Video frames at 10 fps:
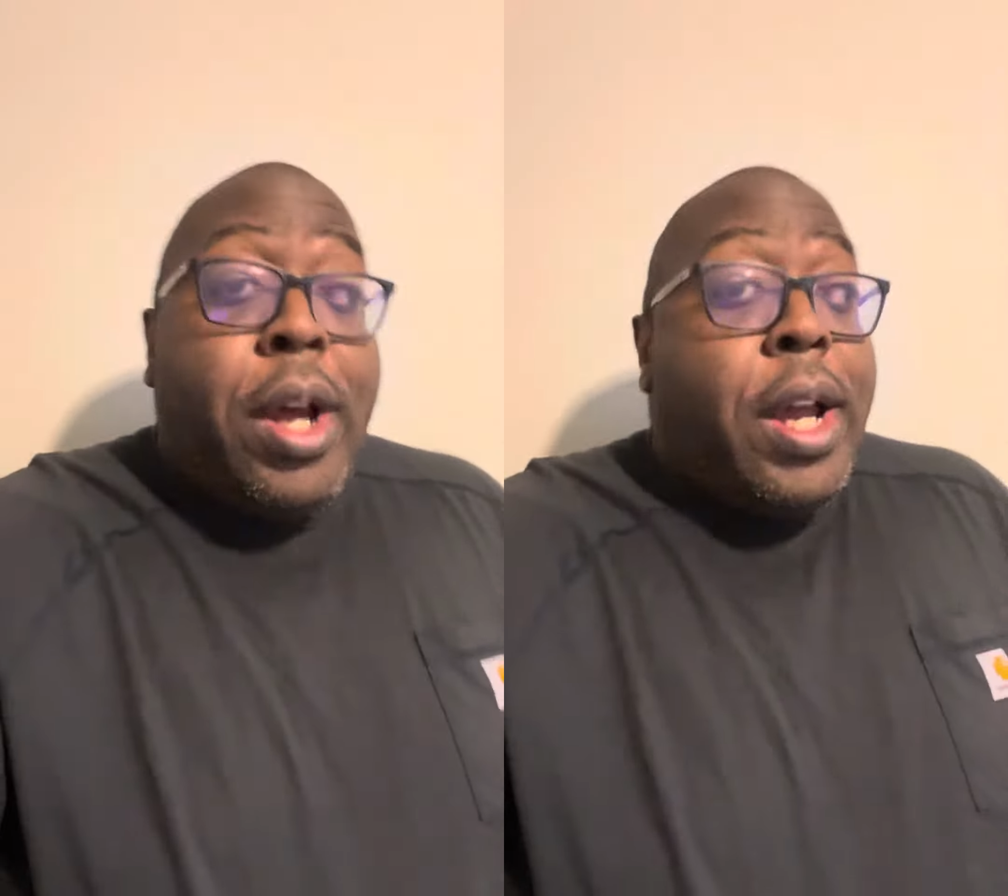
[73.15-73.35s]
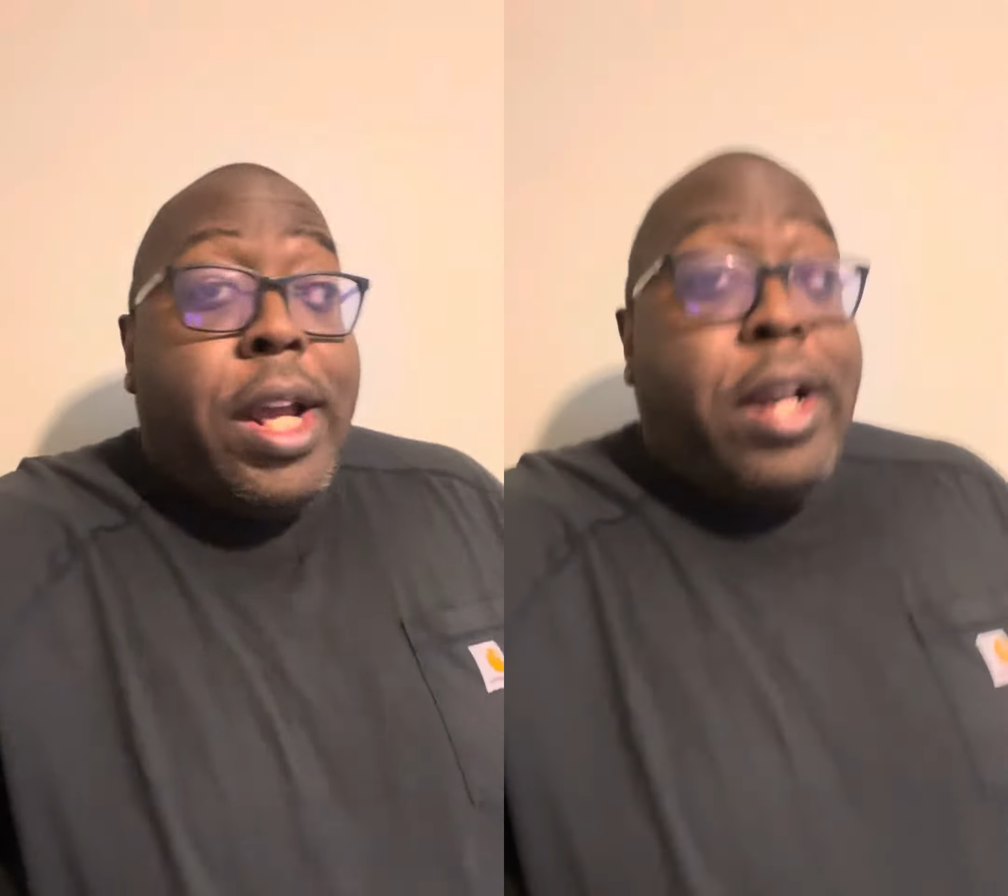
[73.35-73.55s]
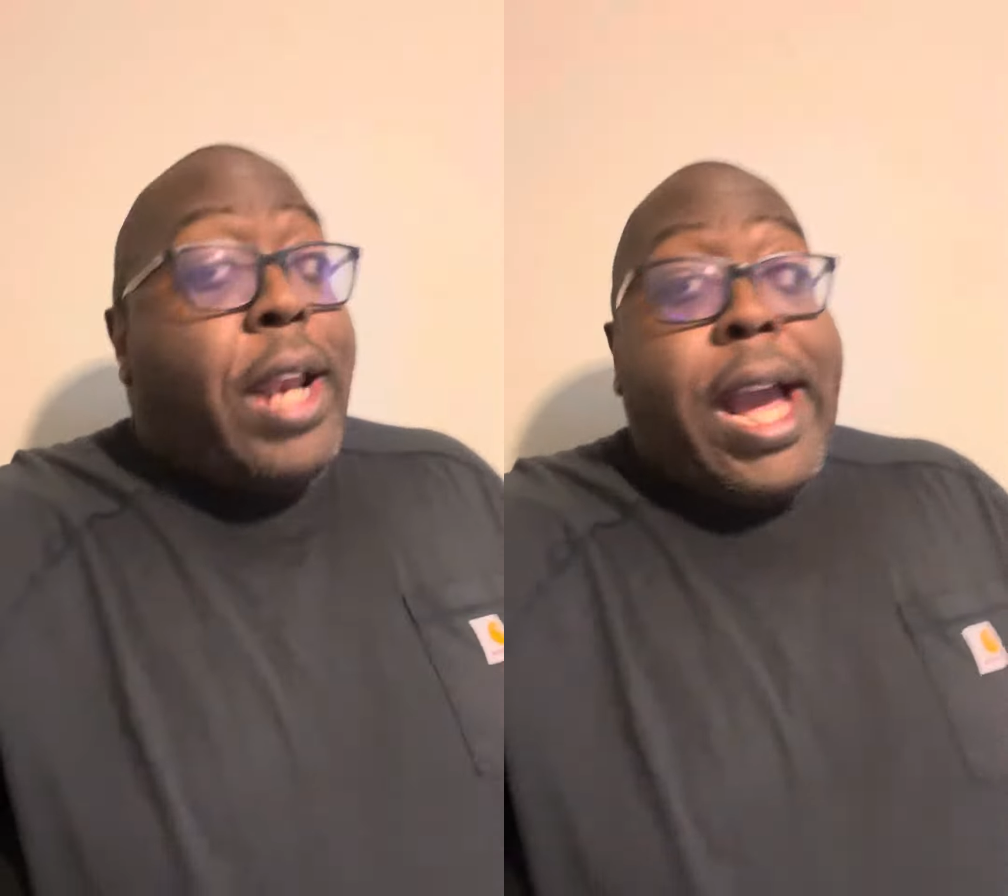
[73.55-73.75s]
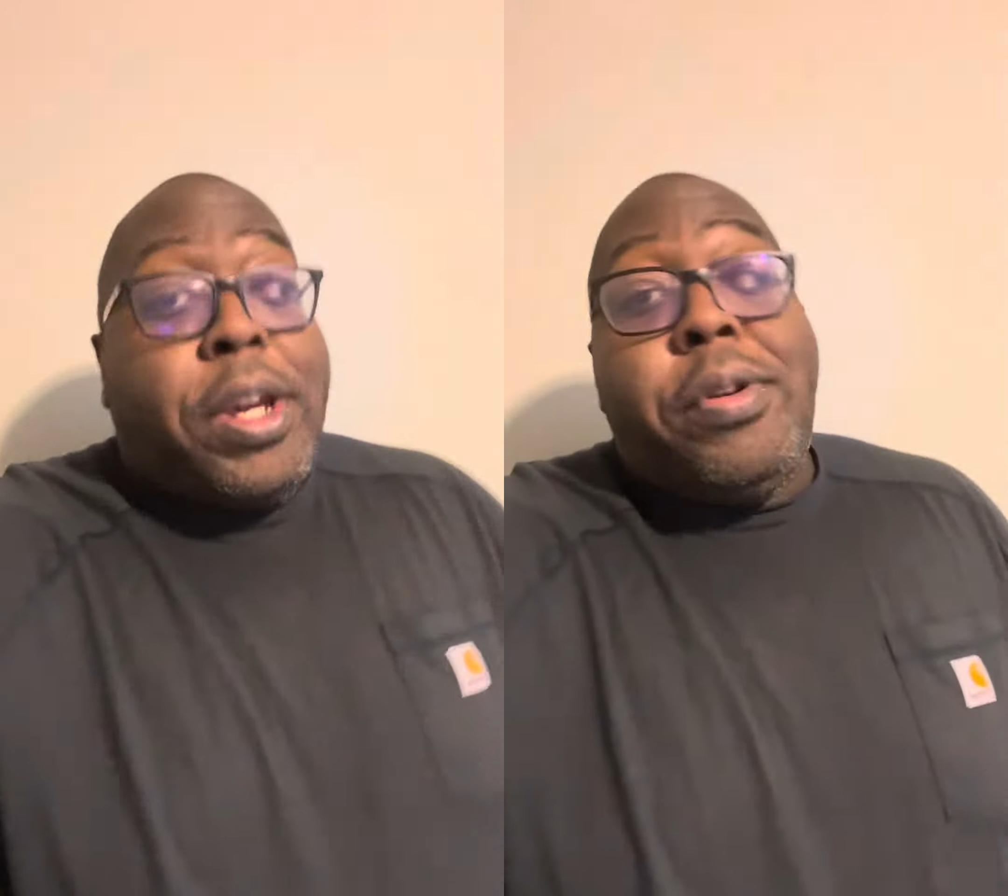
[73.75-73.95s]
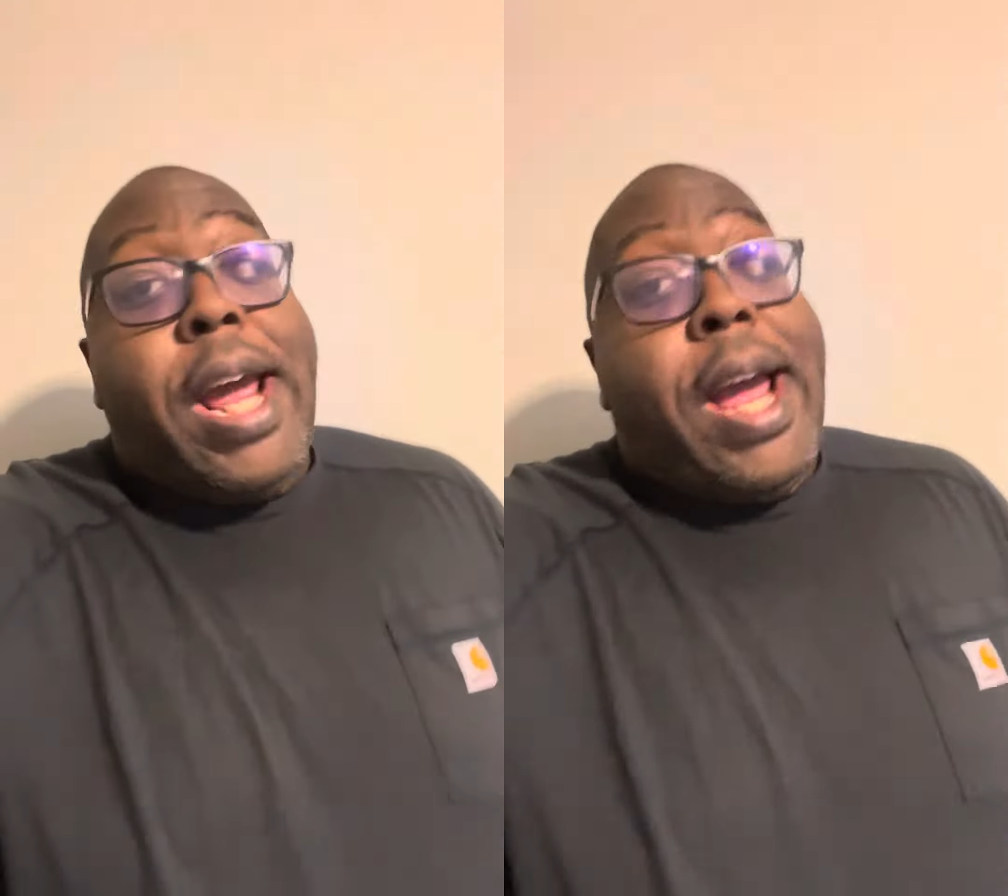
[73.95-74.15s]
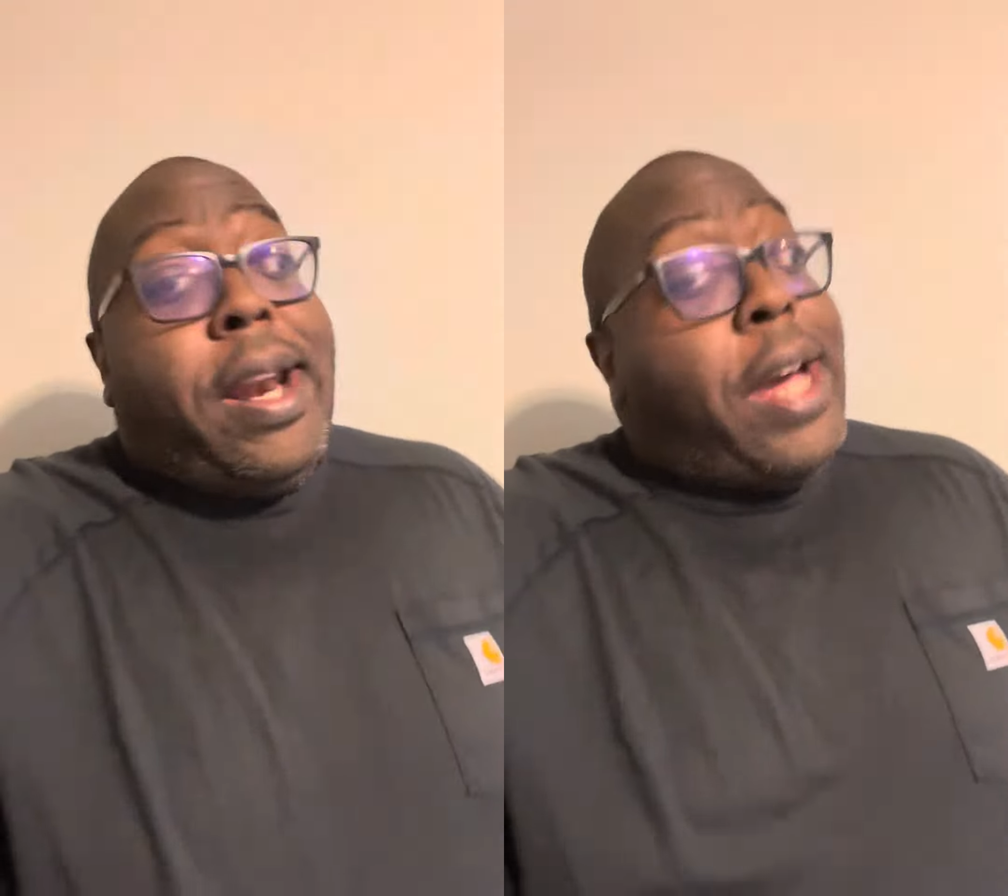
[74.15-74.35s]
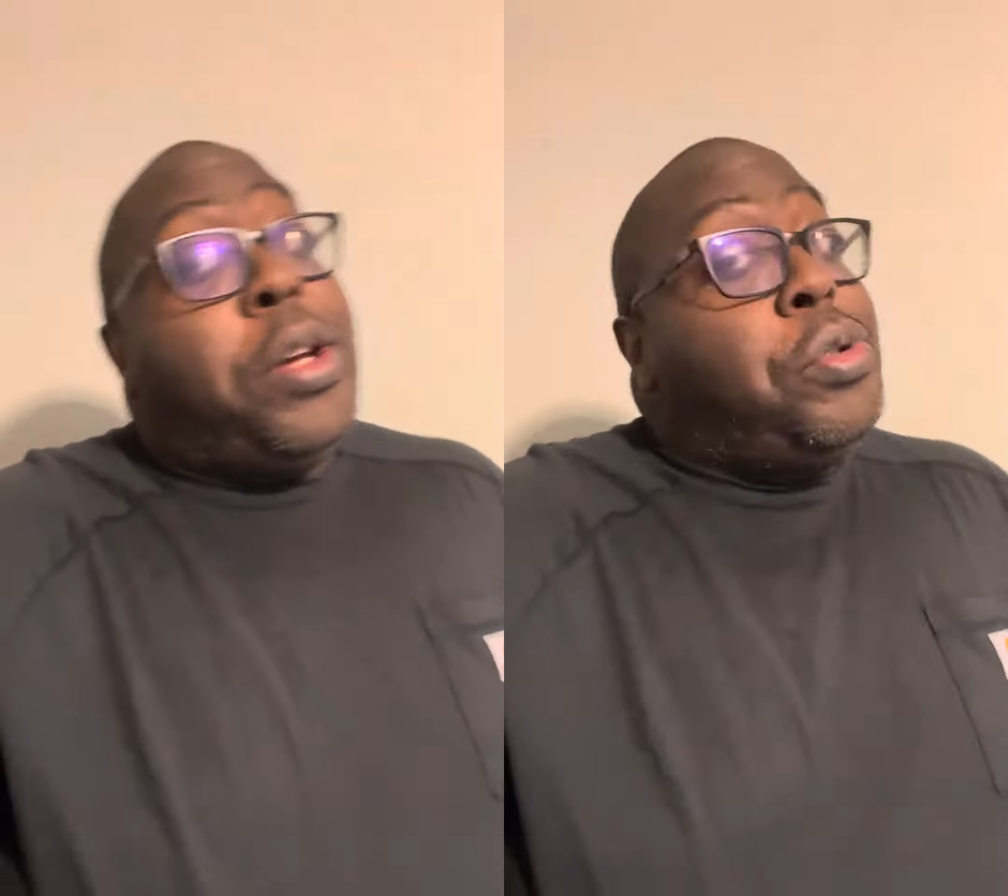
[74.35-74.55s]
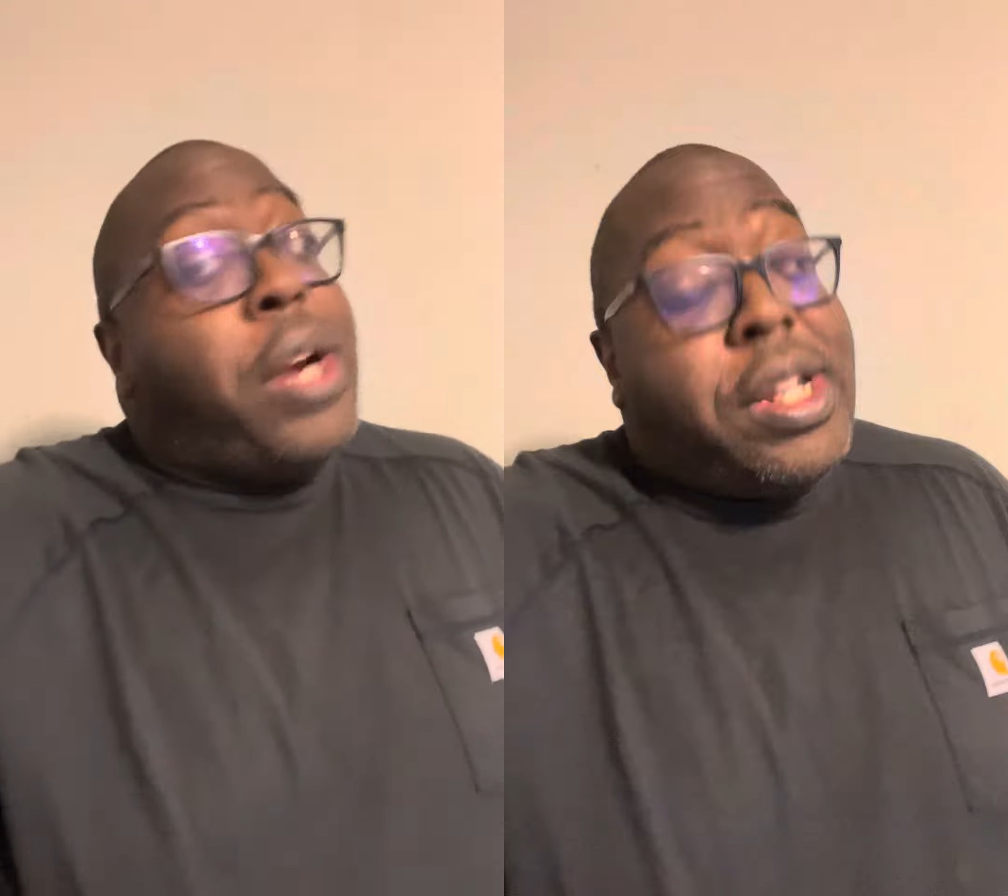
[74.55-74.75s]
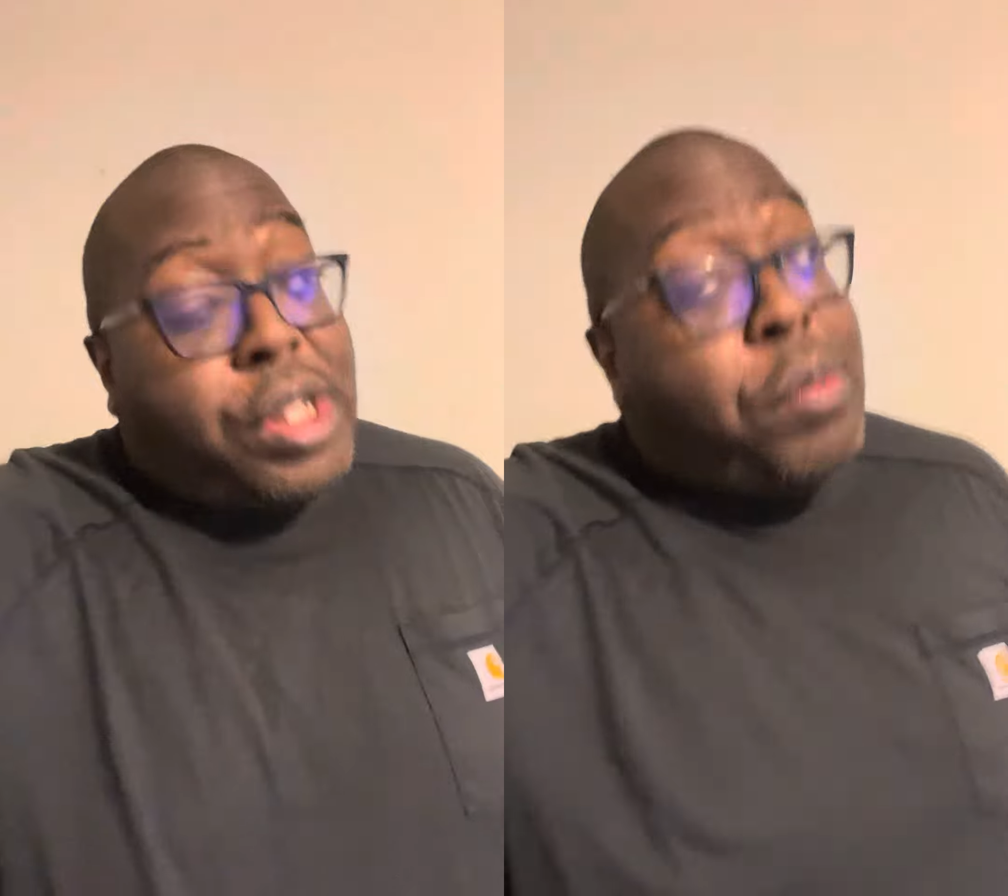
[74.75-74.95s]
He'll lock you down like you drank too